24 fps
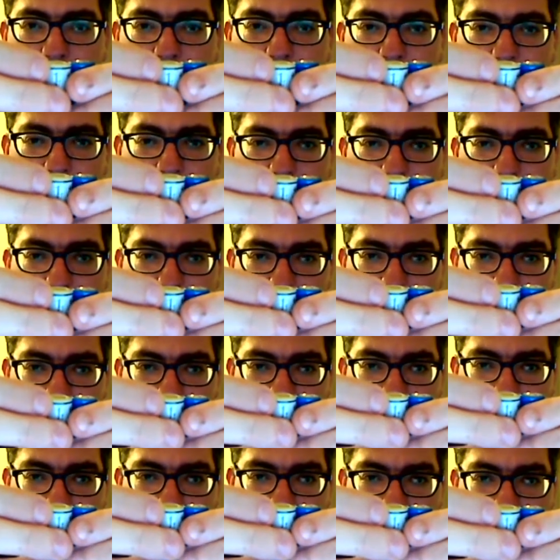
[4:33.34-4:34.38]

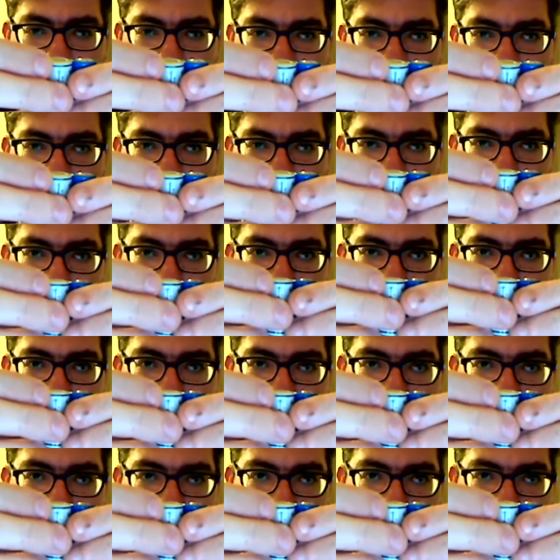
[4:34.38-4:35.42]
Essentially they're
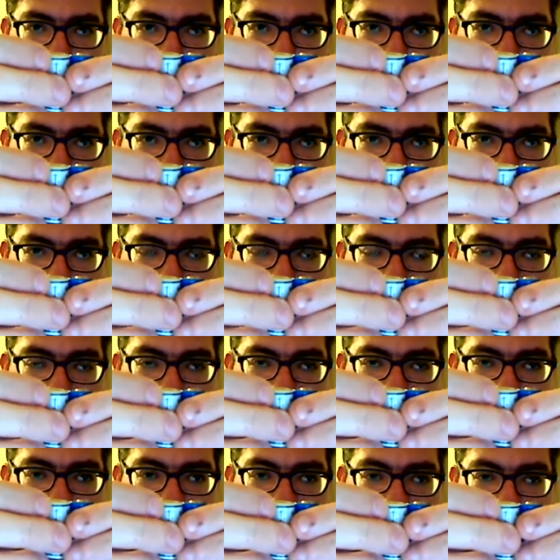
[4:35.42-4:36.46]
almost
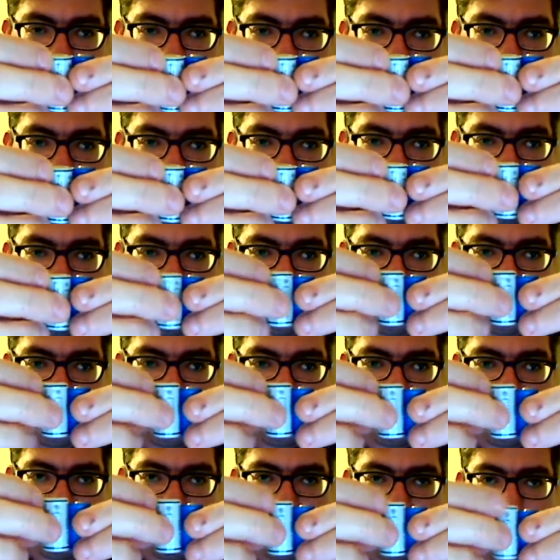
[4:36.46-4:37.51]
identical in
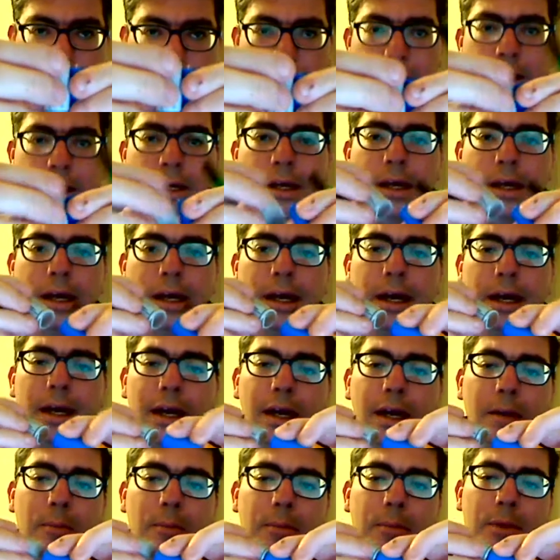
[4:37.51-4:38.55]
size,
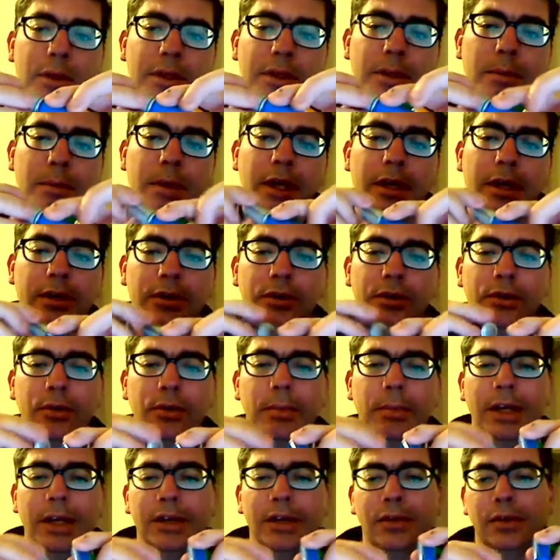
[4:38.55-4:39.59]
but the Mark
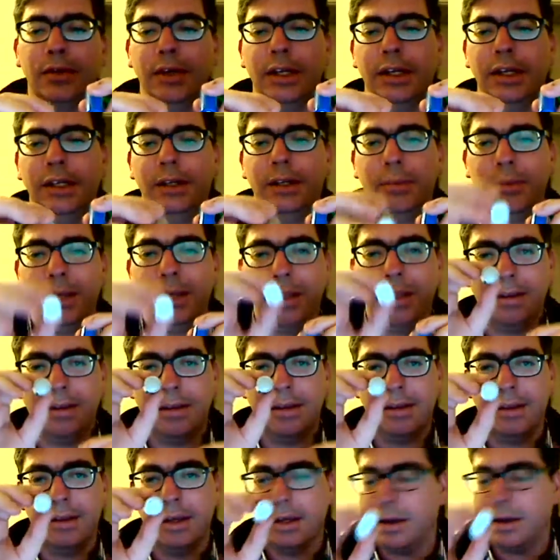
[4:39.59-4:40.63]
2 battery is a bit
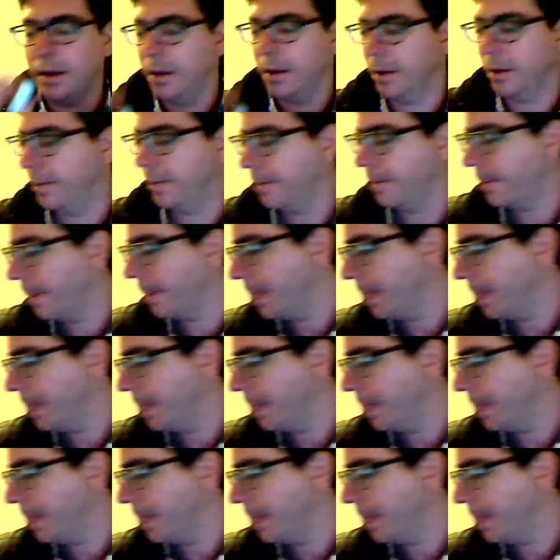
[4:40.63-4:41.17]
thicker.